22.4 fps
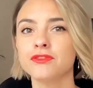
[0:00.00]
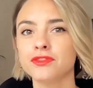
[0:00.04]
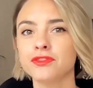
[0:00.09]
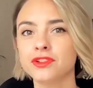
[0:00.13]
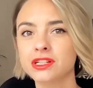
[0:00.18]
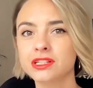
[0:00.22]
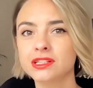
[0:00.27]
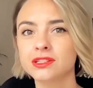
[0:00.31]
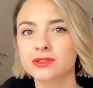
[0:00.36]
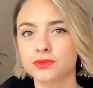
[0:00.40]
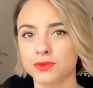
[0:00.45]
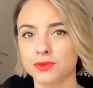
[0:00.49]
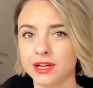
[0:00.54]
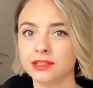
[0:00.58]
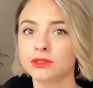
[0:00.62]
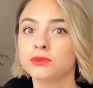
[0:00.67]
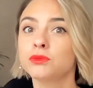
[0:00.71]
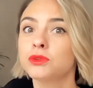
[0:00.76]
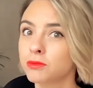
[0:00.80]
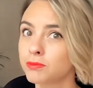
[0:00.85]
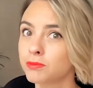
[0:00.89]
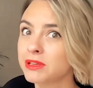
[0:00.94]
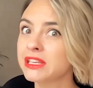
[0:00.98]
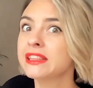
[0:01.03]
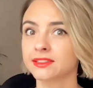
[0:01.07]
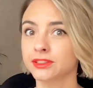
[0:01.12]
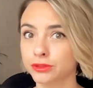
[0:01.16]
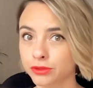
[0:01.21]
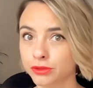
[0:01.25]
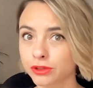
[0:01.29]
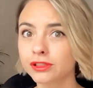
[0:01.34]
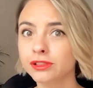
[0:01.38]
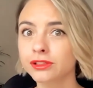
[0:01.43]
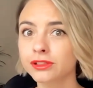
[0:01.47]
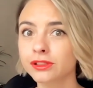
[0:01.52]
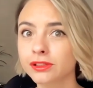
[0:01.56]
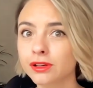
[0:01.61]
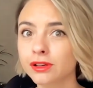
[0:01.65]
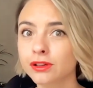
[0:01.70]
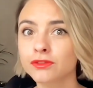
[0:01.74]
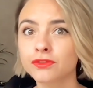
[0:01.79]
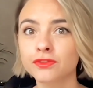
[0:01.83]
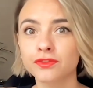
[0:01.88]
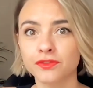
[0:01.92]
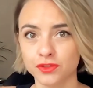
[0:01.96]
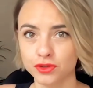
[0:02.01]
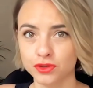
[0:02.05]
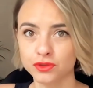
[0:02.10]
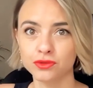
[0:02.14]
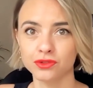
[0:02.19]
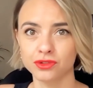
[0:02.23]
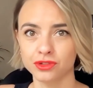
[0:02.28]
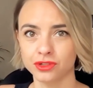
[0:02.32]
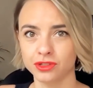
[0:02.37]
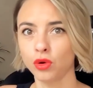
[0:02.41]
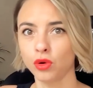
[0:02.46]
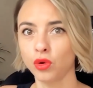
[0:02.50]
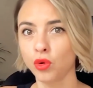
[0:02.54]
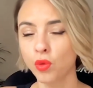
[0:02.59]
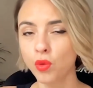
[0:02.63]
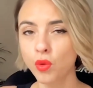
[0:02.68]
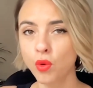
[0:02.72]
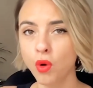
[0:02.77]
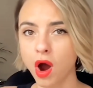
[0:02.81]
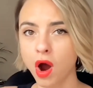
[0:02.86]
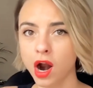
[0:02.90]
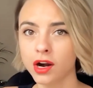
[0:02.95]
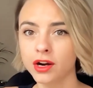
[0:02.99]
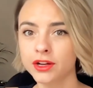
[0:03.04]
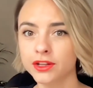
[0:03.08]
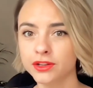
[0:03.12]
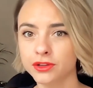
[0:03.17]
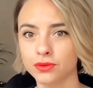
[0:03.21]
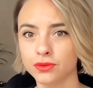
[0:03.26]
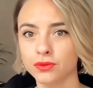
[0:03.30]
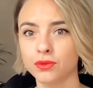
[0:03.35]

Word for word: First one will be the role confusion. Who are you?